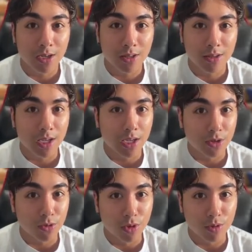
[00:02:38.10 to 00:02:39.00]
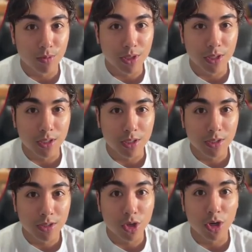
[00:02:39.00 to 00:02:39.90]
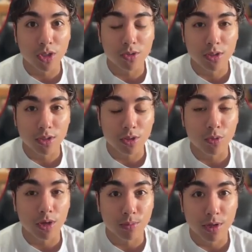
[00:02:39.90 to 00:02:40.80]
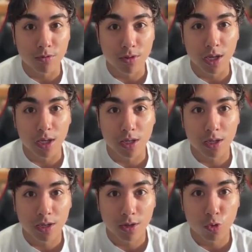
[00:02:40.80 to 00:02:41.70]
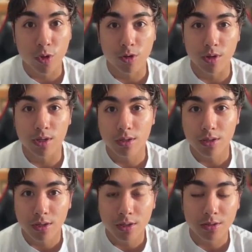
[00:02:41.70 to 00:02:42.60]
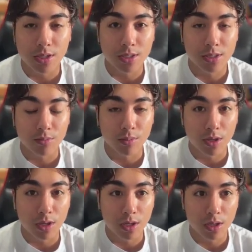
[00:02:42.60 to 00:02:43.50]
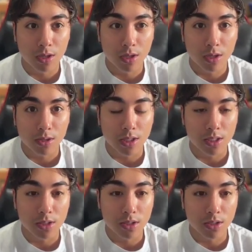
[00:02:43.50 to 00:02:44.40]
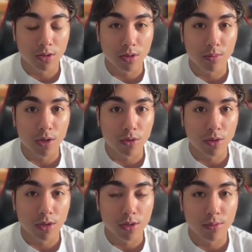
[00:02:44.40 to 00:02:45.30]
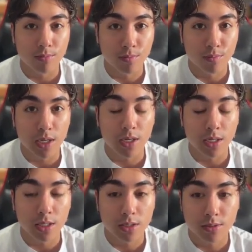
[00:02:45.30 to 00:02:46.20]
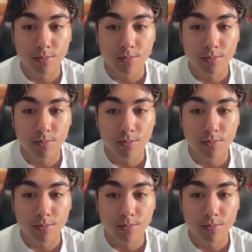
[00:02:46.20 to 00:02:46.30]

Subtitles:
that you won't be charged, you won't appear for that query. So that's something that's good about paid ads.